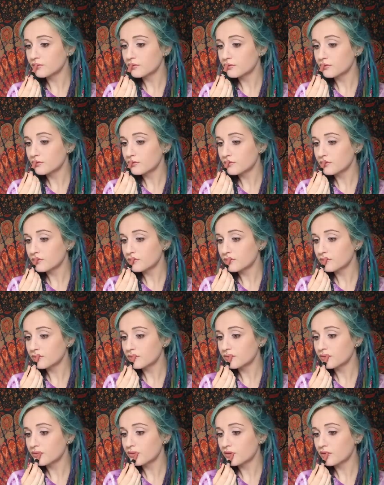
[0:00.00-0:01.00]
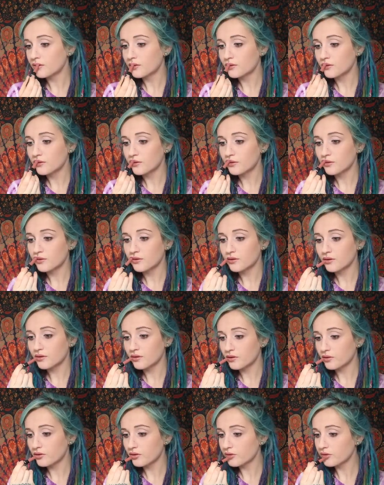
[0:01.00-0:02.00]

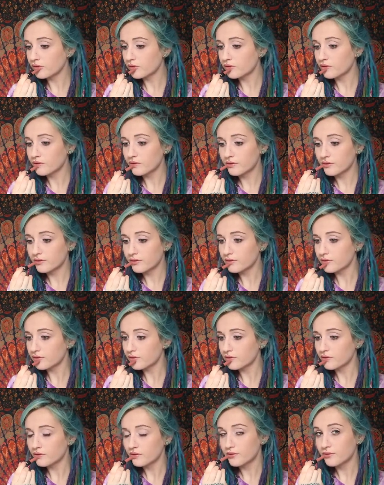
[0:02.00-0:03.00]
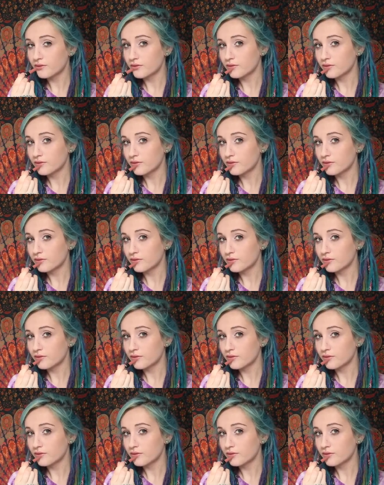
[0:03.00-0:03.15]
(no one is talking)